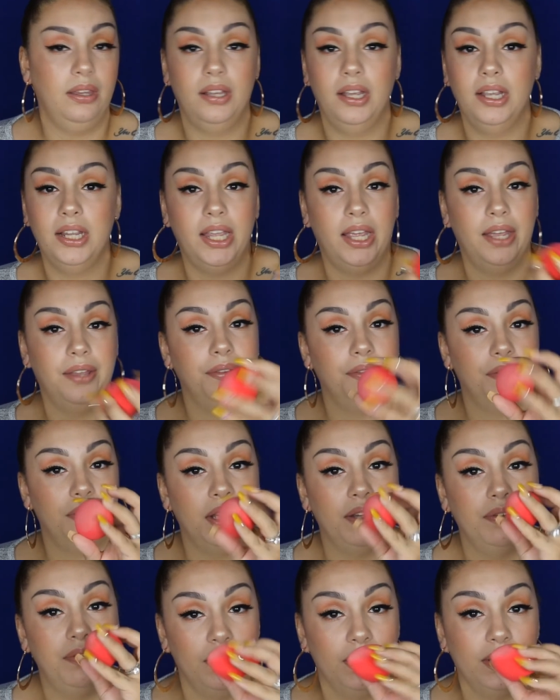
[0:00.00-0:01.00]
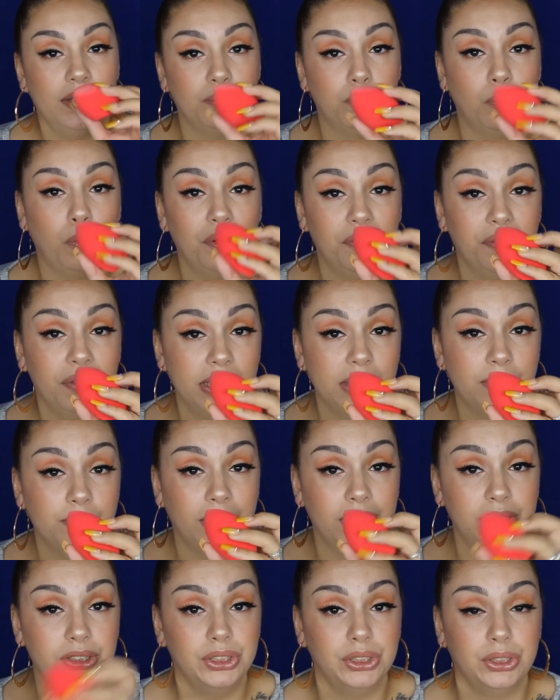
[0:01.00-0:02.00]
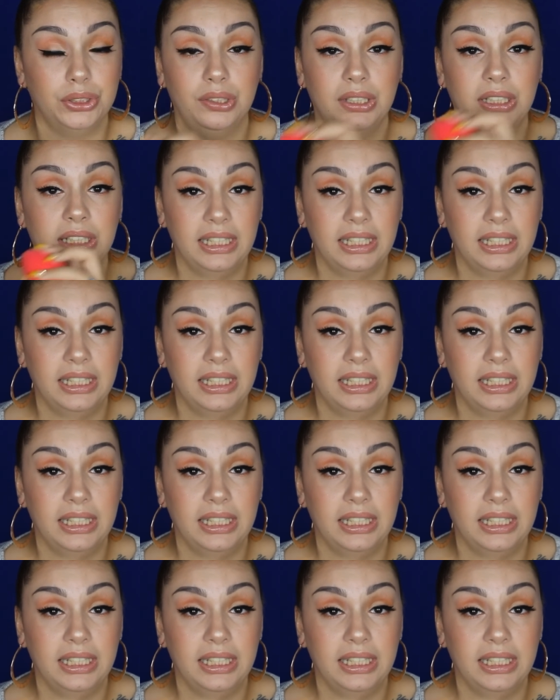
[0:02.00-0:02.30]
again, even this Morphe sponge is only